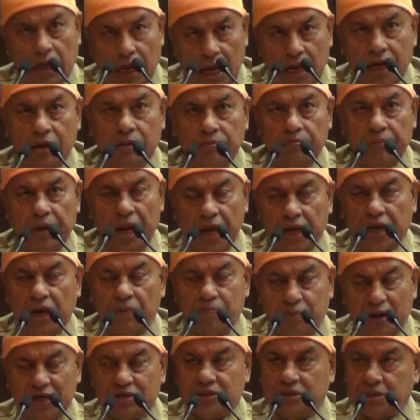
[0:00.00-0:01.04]
can
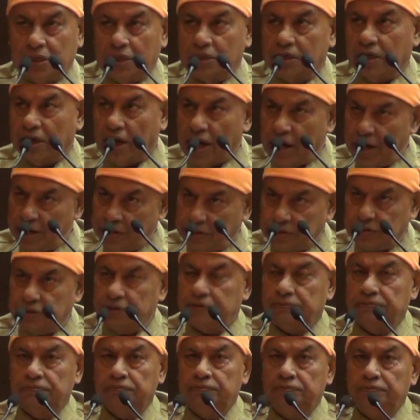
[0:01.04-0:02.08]
make a person
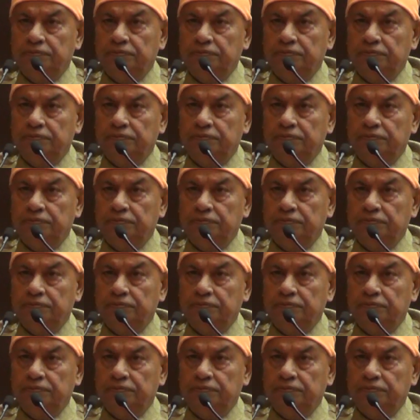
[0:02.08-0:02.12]
great,